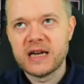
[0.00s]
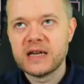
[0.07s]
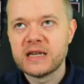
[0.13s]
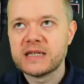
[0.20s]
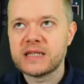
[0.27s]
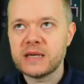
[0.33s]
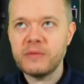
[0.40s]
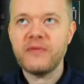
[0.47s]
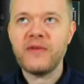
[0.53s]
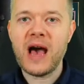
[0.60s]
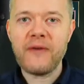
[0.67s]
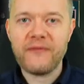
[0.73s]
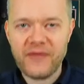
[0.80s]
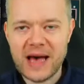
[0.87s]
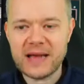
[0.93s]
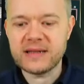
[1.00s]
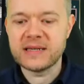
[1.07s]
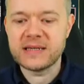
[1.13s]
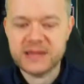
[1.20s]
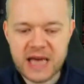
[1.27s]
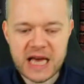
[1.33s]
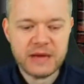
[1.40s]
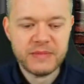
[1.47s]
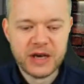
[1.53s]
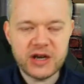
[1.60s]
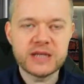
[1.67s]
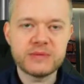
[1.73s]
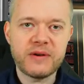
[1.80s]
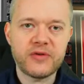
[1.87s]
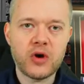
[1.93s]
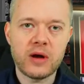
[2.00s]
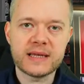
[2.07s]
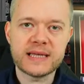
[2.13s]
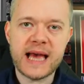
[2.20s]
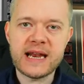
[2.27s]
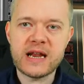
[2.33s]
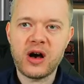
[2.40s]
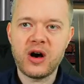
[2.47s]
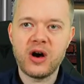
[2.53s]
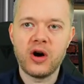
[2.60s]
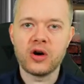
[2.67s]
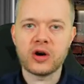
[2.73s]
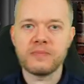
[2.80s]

Some of our fans think because we've got Ten Hag,